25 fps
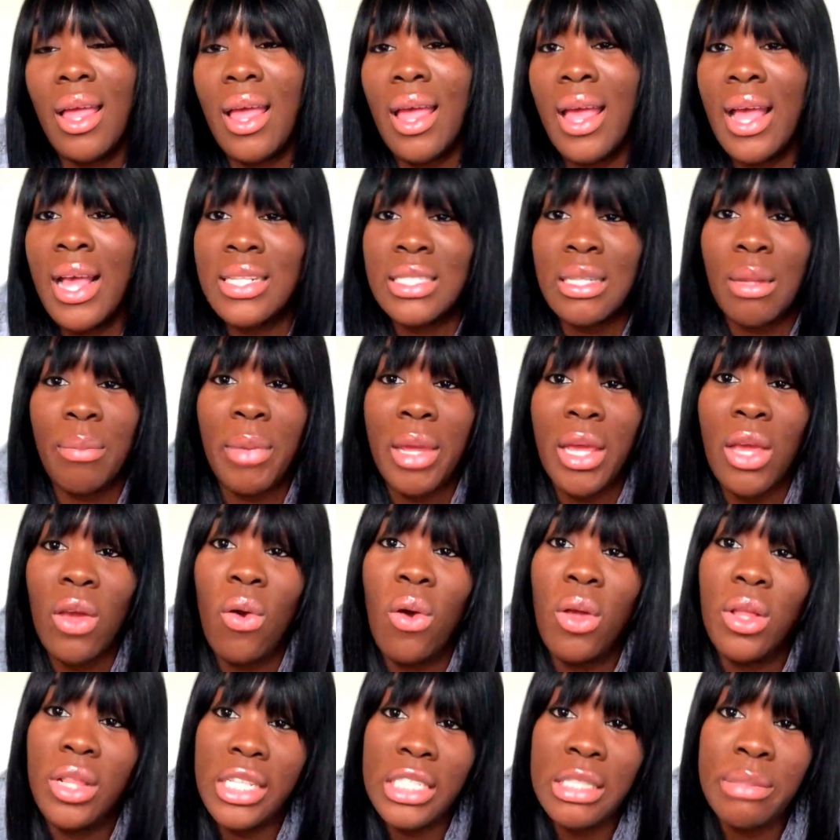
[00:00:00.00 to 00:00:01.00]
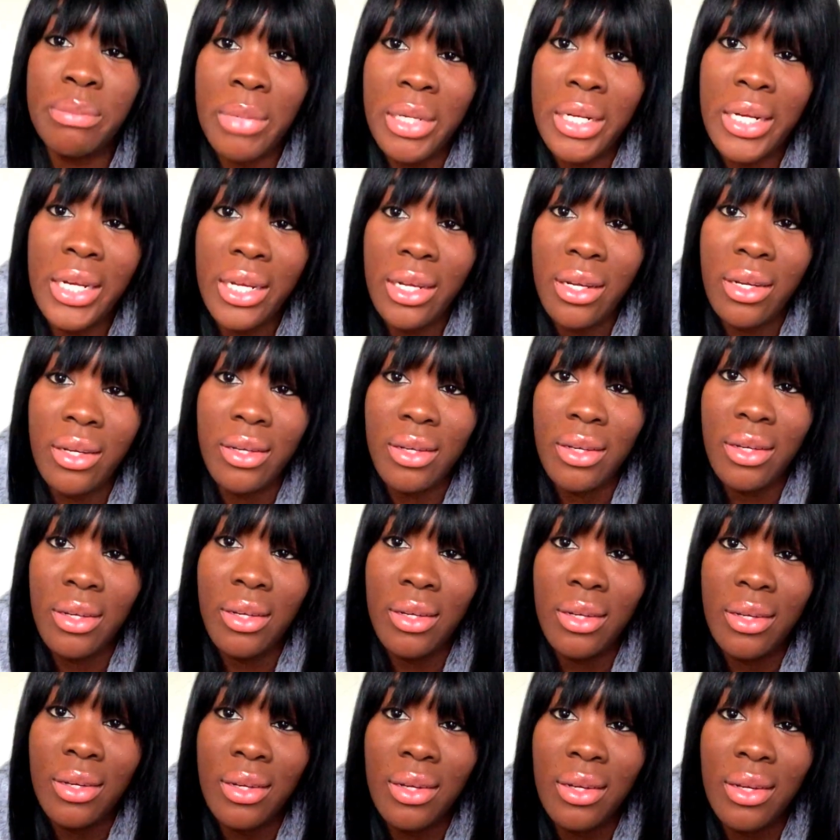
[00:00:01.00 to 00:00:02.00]
as I'm making all this money,
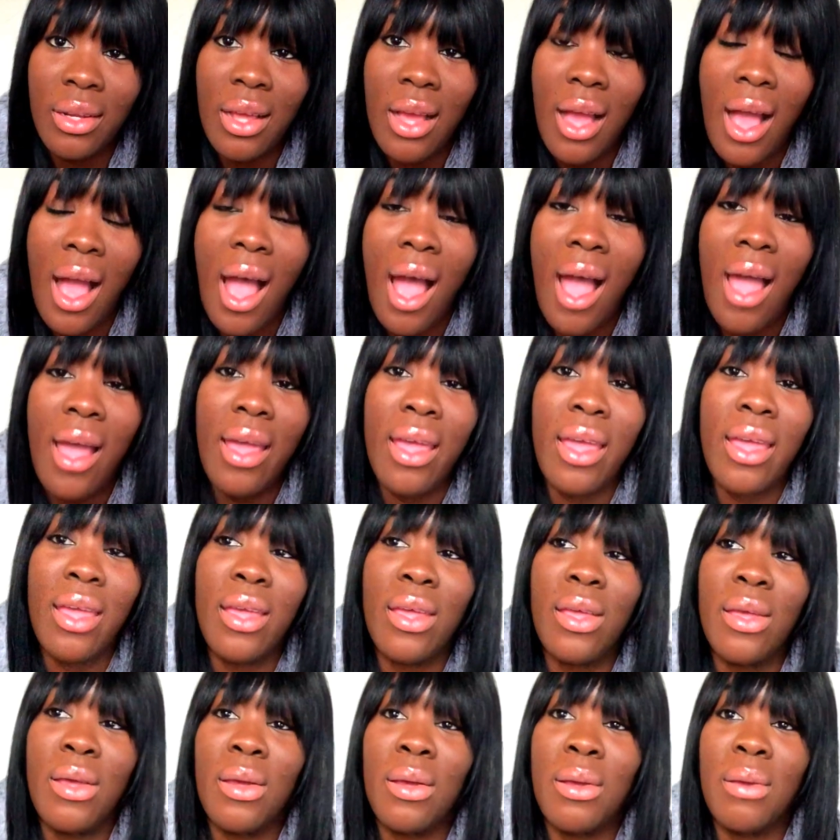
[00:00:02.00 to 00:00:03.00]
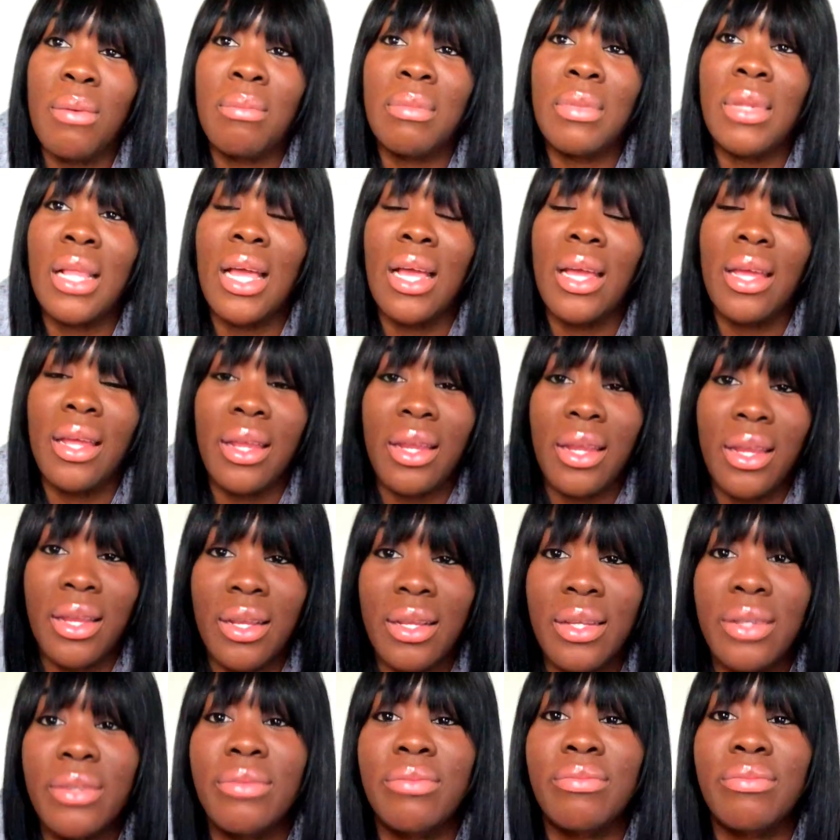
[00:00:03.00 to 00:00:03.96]
I am like,